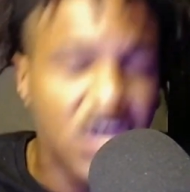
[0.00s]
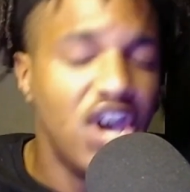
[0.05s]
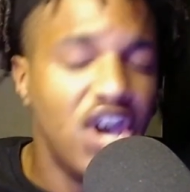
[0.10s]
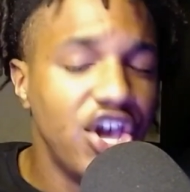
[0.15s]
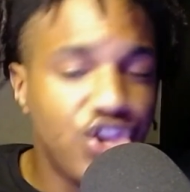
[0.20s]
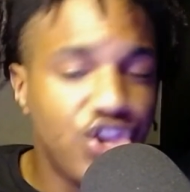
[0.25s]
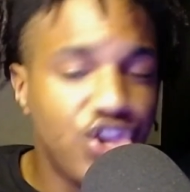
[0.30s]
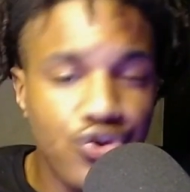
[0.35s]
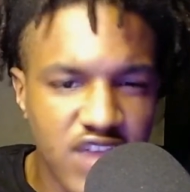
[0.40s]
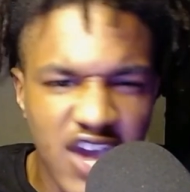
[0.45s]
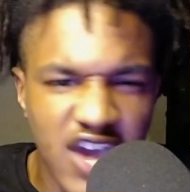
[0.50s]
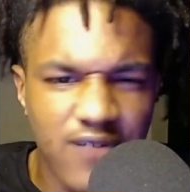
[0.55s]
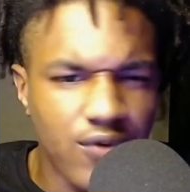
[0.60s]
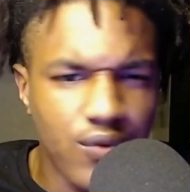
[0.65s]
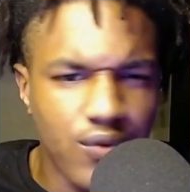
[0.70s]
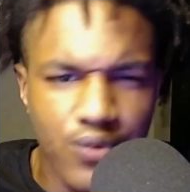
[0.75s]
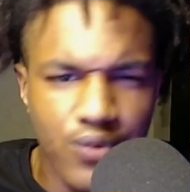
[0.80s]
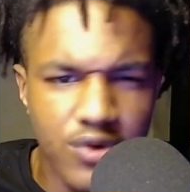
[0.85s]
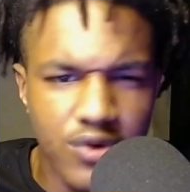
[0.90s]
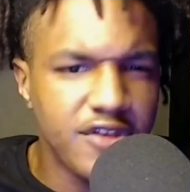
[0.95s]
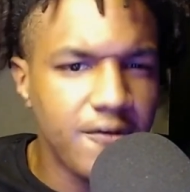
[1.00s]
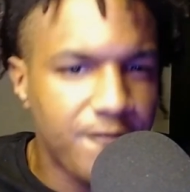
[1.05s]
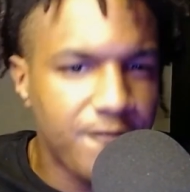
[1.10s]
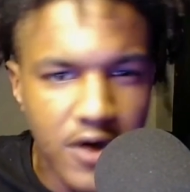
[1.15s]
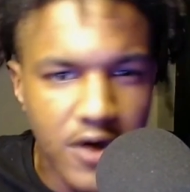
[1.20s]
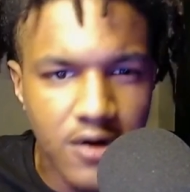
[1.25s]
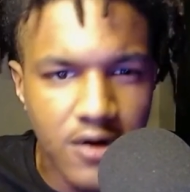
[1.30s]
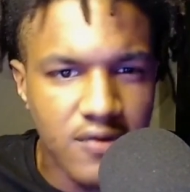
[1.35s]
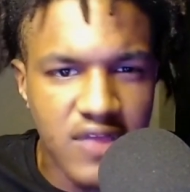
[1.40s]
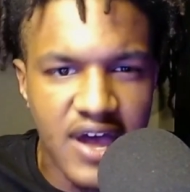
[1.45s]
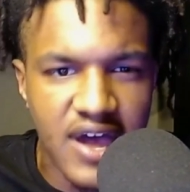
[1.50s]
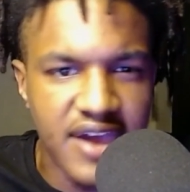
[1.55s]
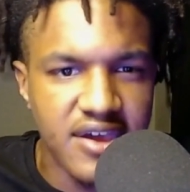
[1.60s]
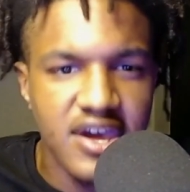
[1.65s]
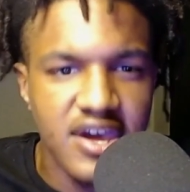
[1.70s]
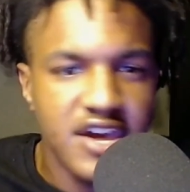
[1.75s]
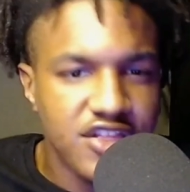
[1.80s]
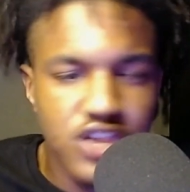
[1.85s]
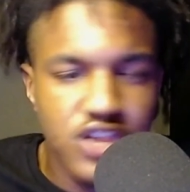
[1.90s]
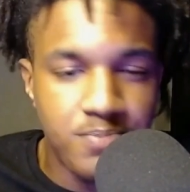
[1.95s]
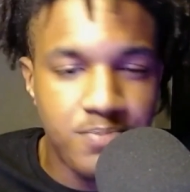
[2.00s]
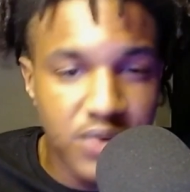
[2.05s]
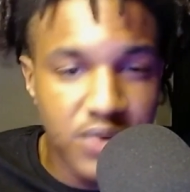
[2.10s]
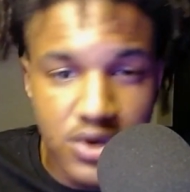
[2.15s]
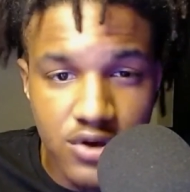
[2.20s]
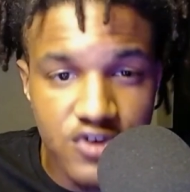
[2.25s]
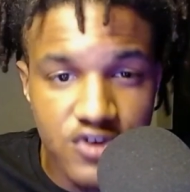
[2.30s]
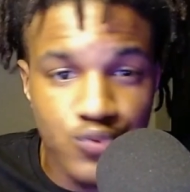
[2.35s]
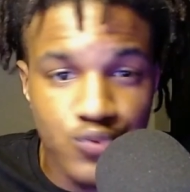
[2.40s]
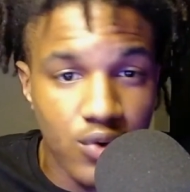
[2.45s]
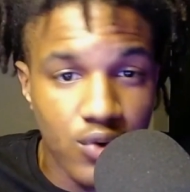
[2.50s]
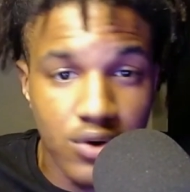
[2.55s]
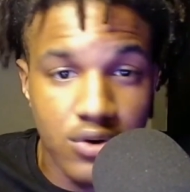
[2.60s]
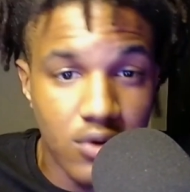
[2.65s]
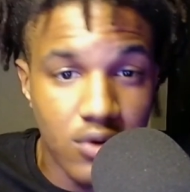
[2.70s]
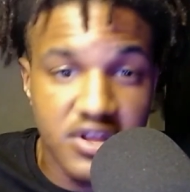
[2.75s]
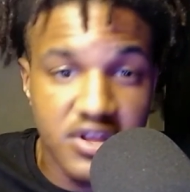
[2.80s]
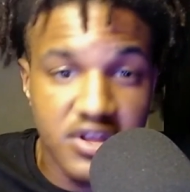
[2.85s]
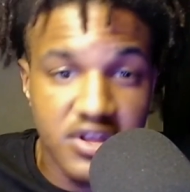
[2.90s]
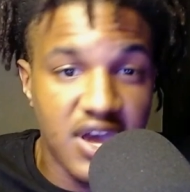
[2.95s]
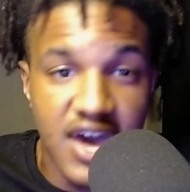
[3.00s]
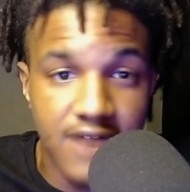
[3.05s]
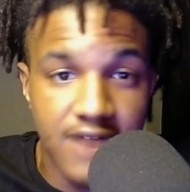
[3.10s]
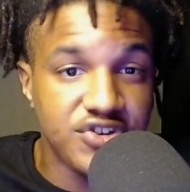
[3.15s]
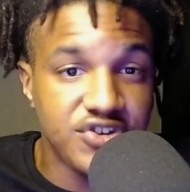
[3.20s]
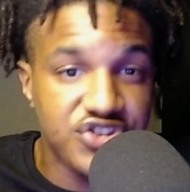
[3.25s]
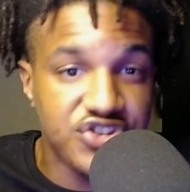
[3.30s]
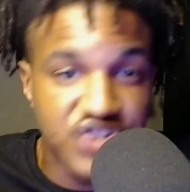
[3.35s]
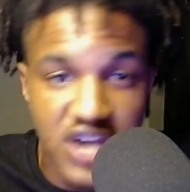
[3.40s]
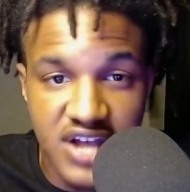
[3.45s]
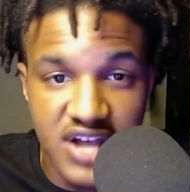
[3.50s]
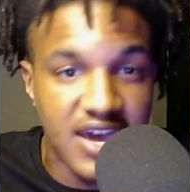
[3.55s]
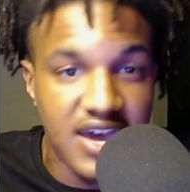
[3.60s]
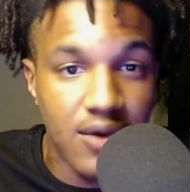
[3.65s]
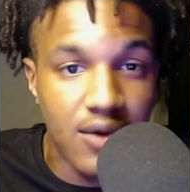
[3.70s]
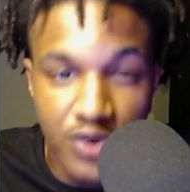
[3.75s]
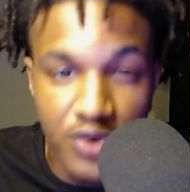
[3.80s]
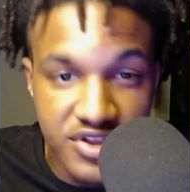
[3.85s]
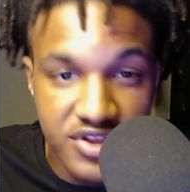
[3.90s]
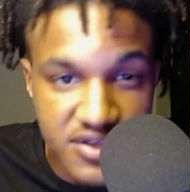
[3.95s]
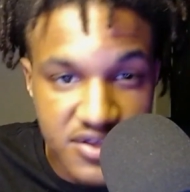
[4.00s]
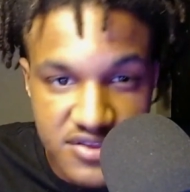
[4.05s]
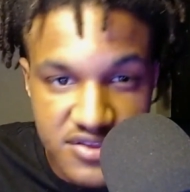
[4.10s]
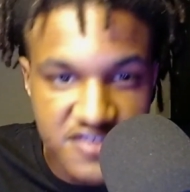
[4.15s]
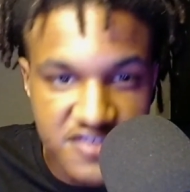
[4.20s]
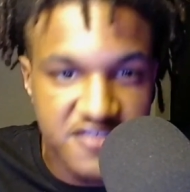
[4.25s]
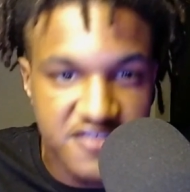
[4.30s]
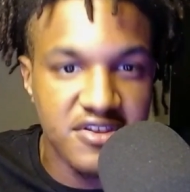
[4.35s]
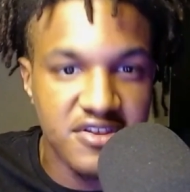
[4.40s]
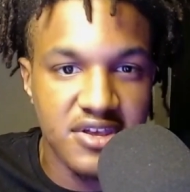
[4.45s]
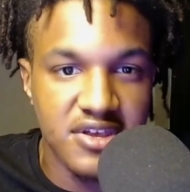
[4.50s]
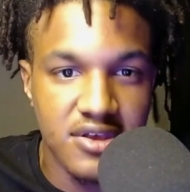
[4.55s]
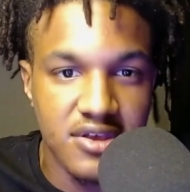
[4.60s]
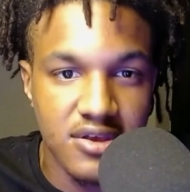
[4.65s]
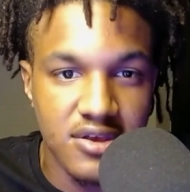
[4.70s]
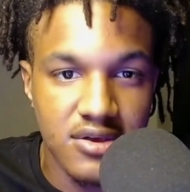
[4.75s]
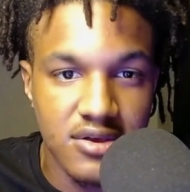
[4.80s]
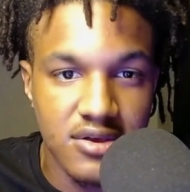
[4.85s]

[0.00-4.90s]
you never really felt like the Bills were going to have a shot at winning this thing.